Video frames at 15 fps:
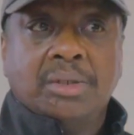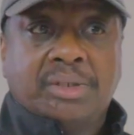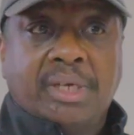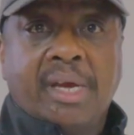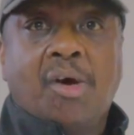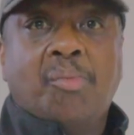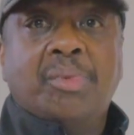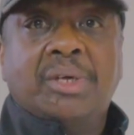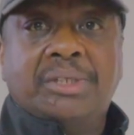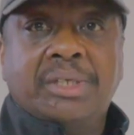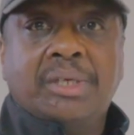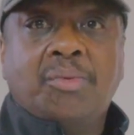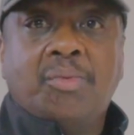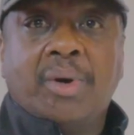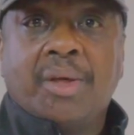to help me
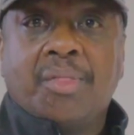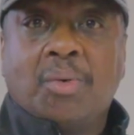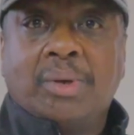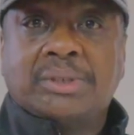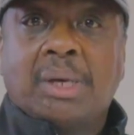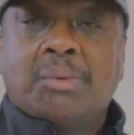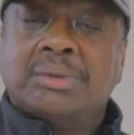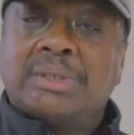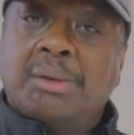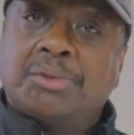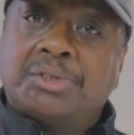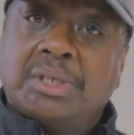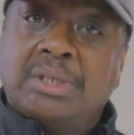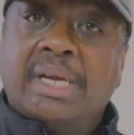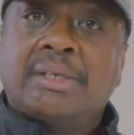deal with, once I was able
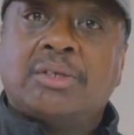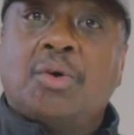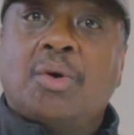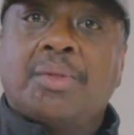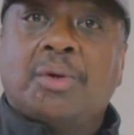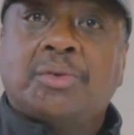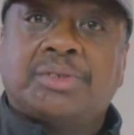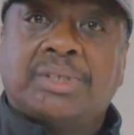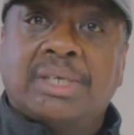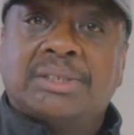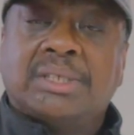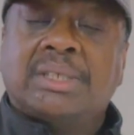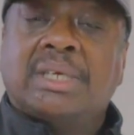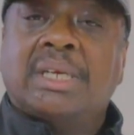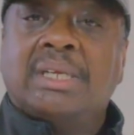to let go of those things
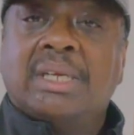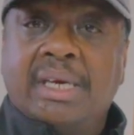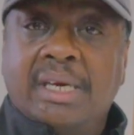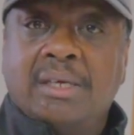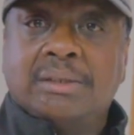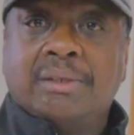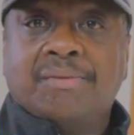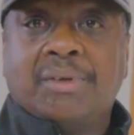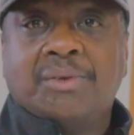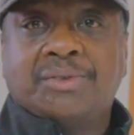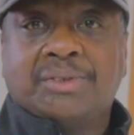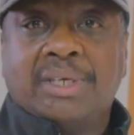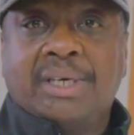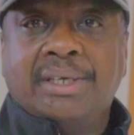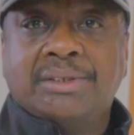and get healed of
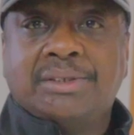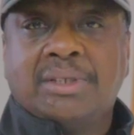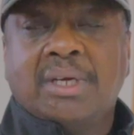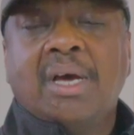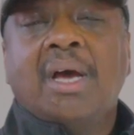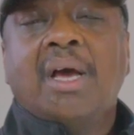those things,